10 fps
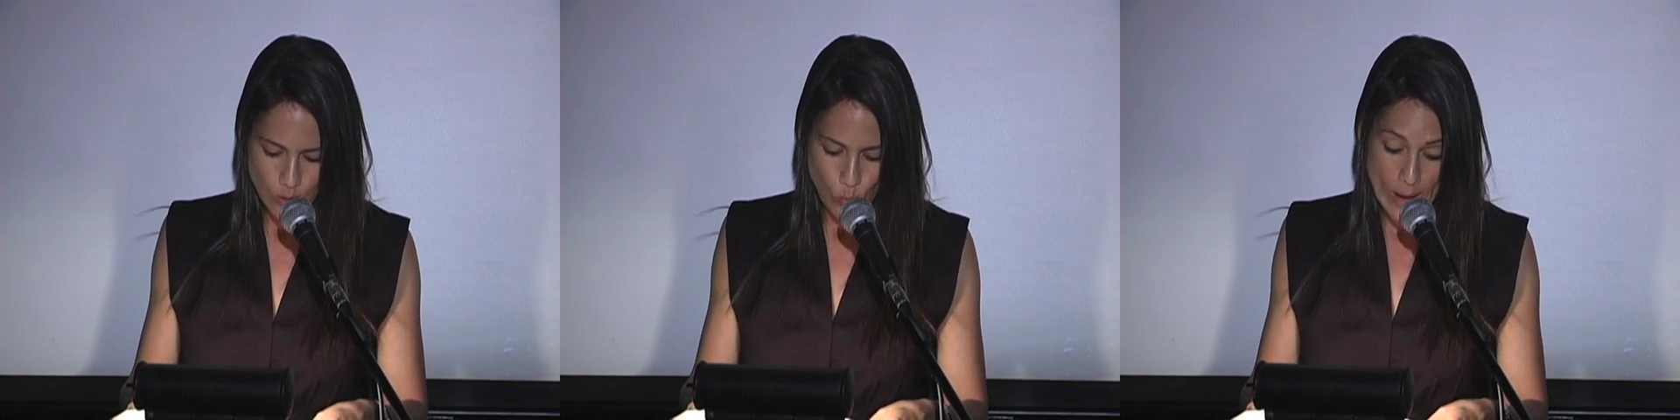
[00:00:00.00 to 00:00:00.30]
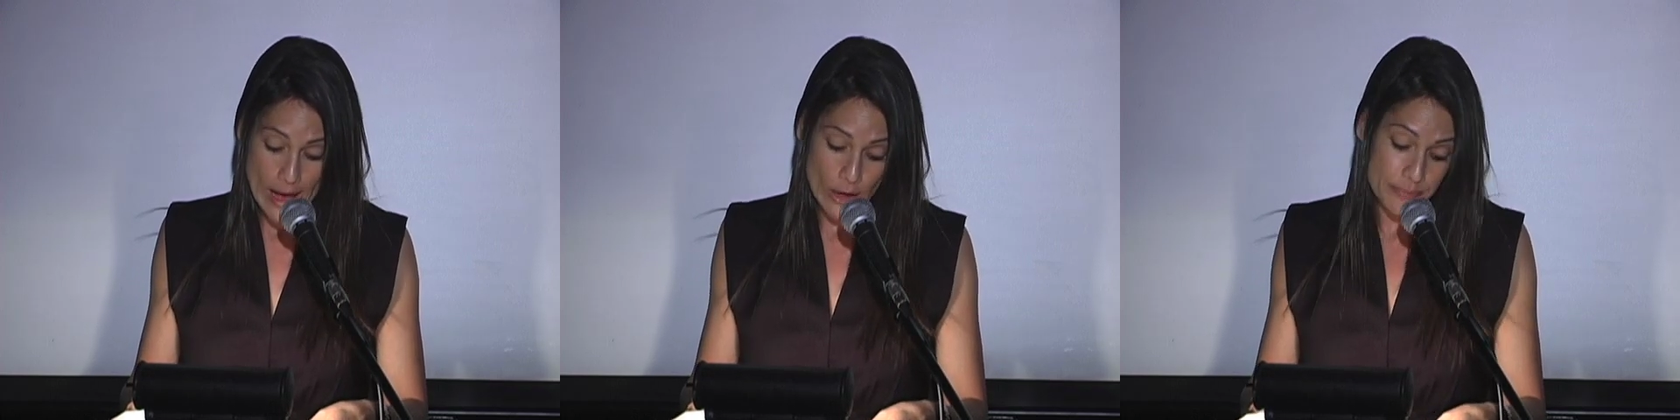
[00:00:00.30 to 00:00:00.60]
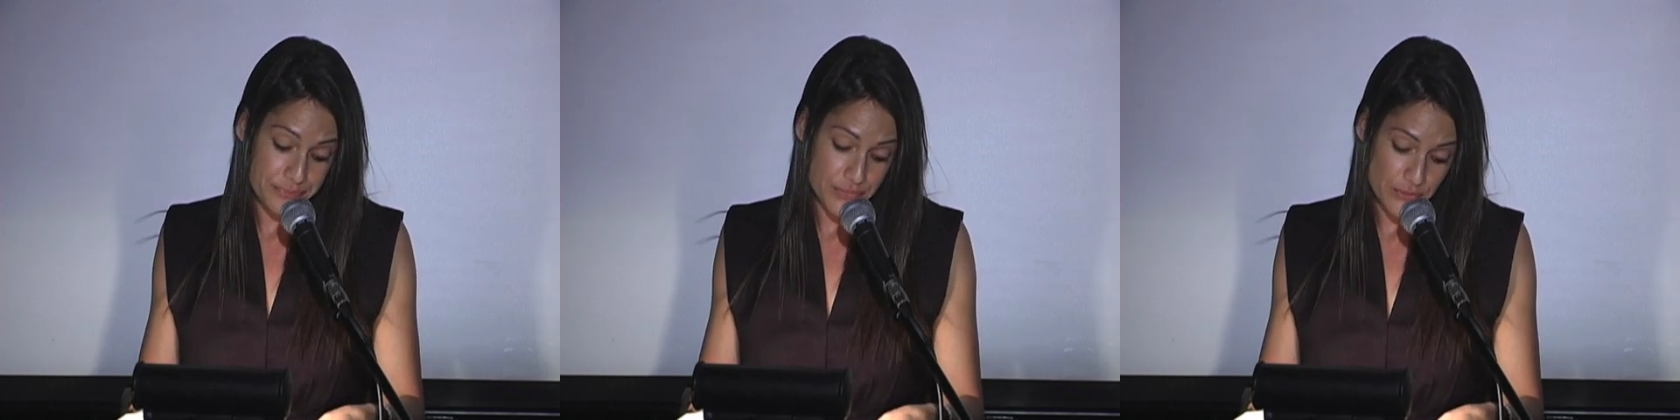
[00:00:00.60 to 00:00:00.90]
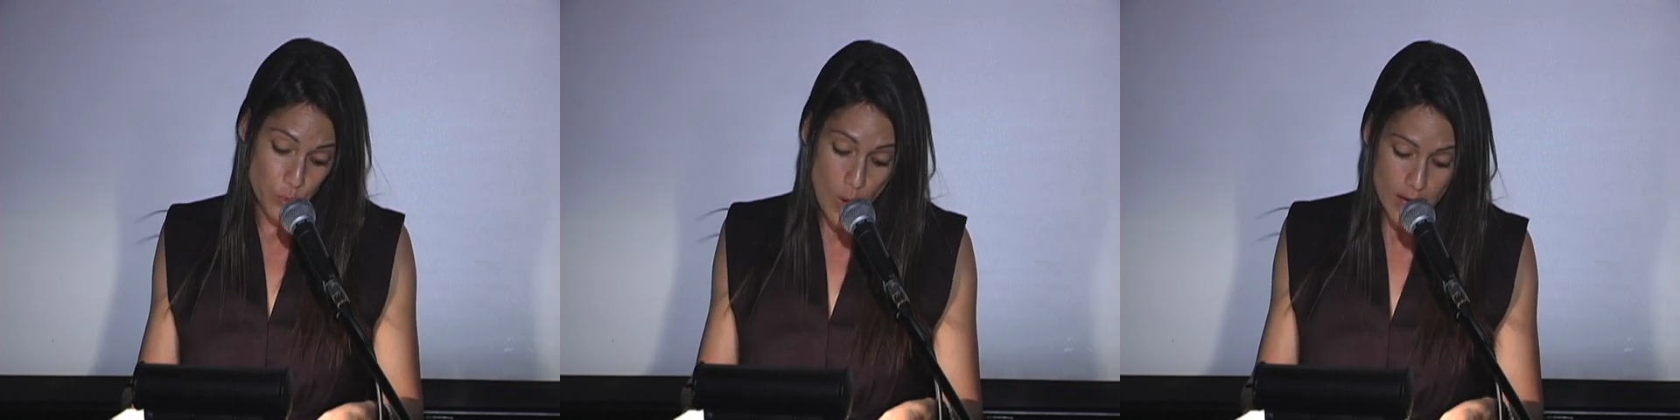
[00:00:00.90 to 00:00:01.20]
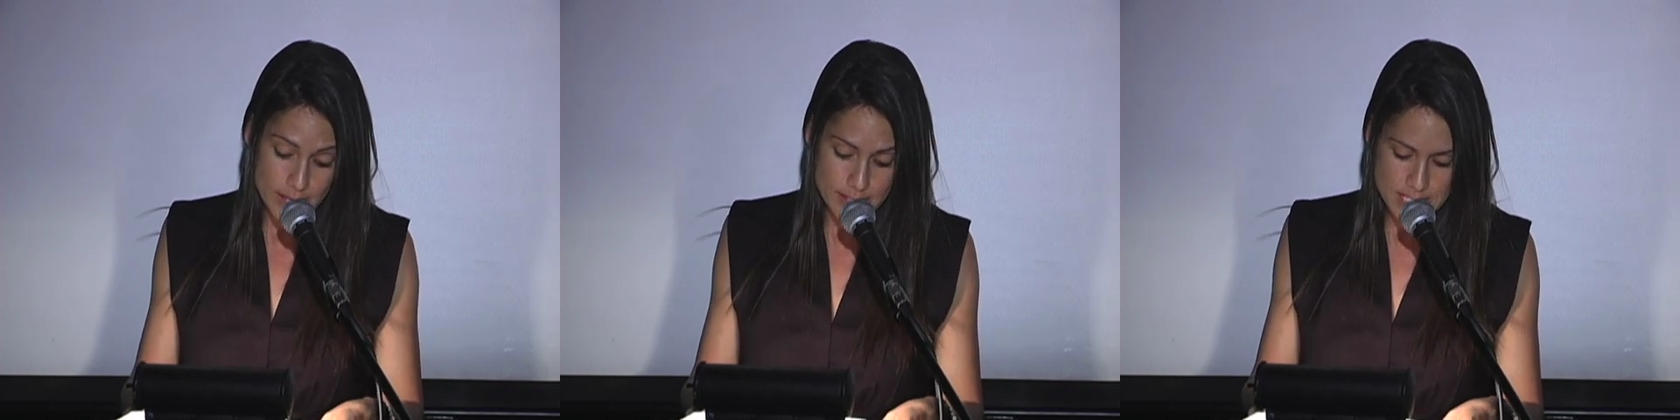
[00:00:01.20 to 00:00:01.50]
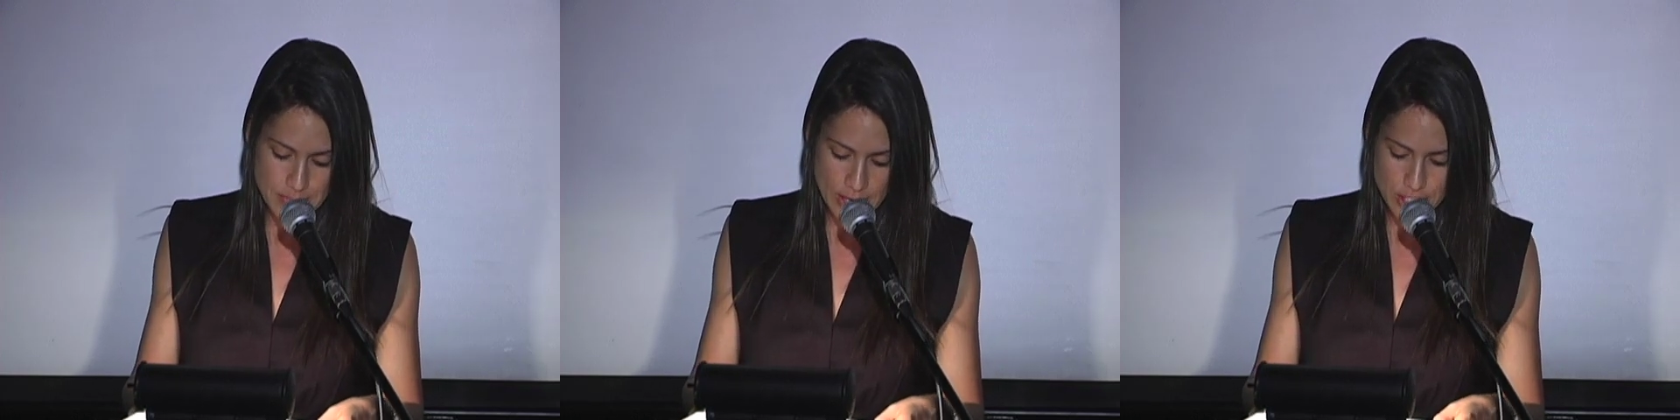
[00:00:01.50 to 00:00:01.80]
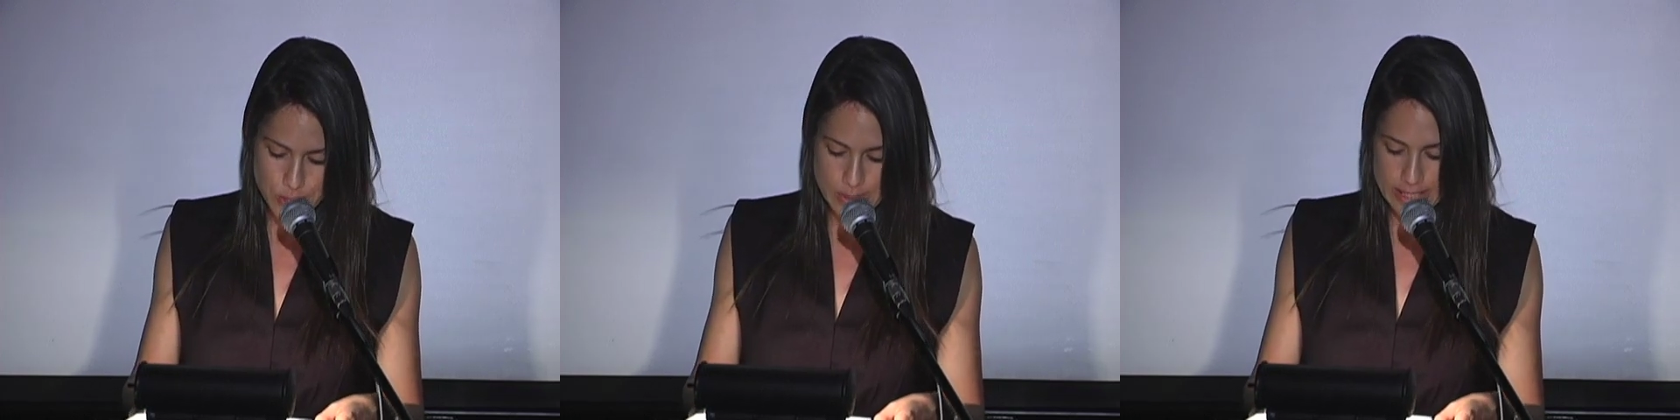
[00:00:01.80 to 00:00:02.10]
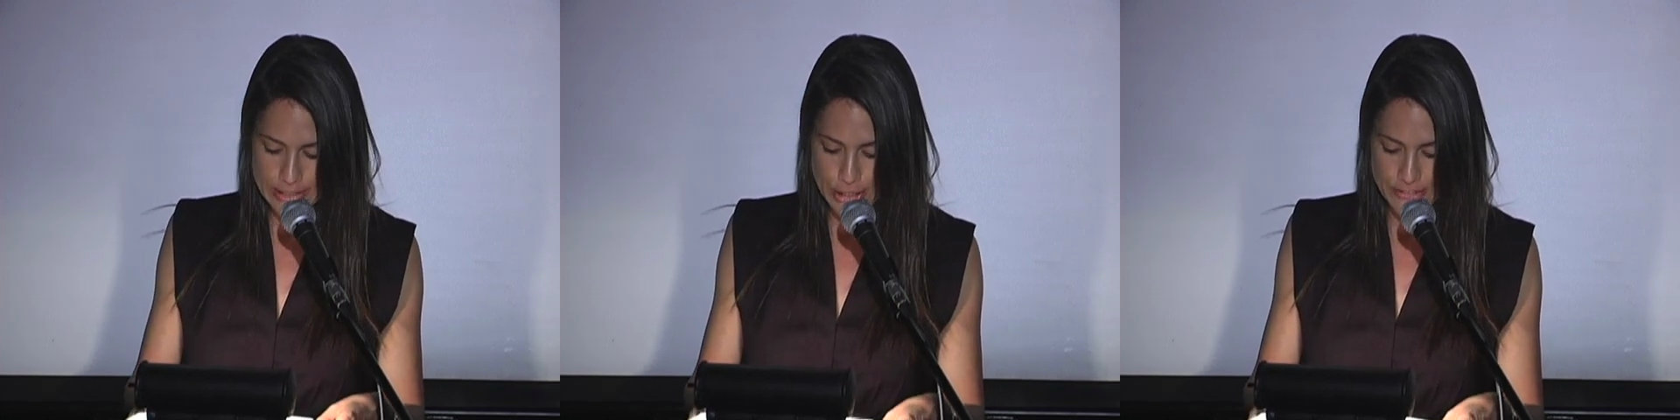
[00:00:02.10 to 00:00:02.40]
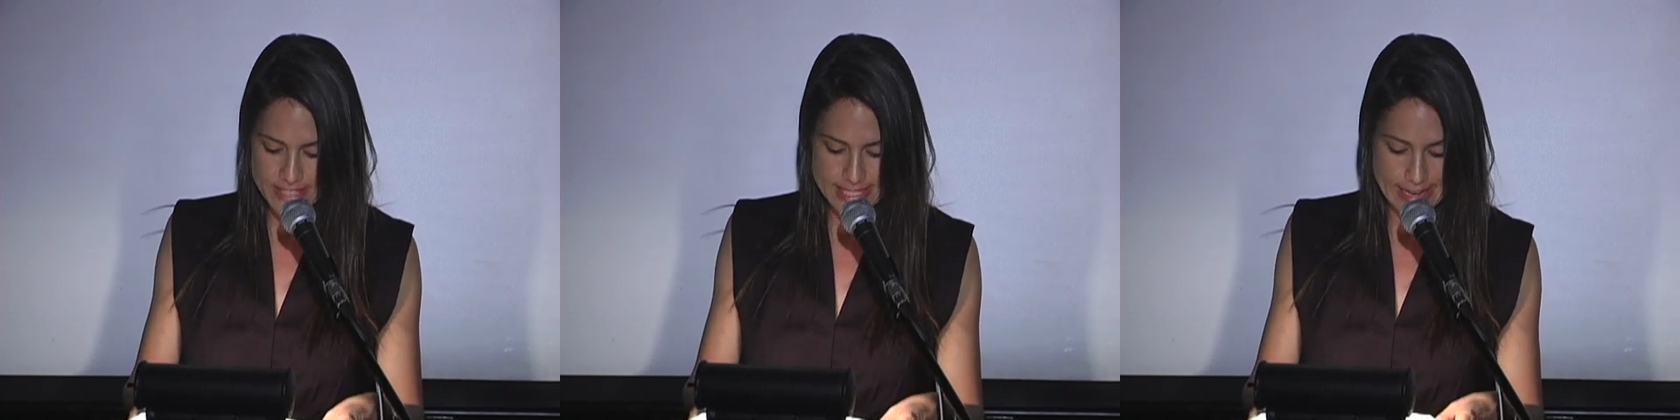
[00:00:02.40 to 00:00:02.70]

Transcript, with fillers: Well, for one, he's married to a little nervous